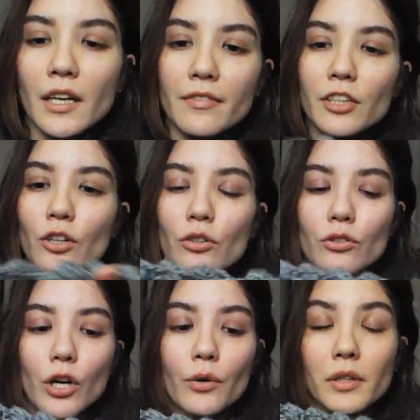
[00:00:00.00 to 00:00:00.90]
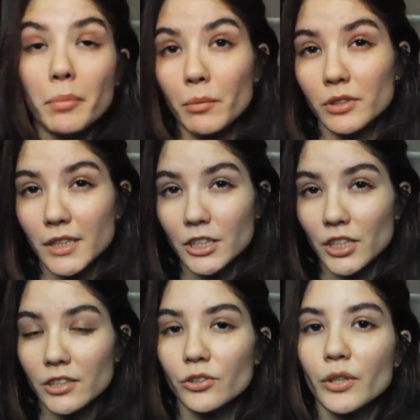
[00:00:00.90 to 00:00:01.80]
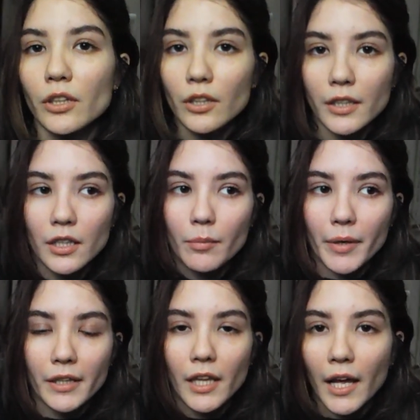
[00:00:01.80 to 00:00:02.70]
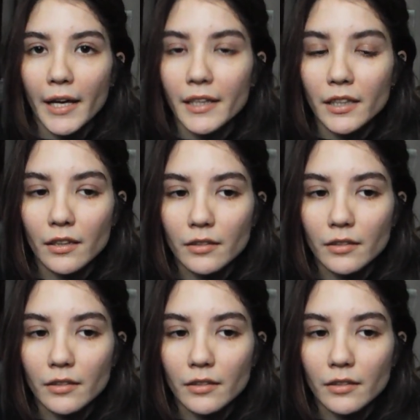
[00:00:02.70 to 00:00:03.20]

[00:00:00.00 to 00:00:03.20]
If you don't know what the bubble stitch is, you can look it up online.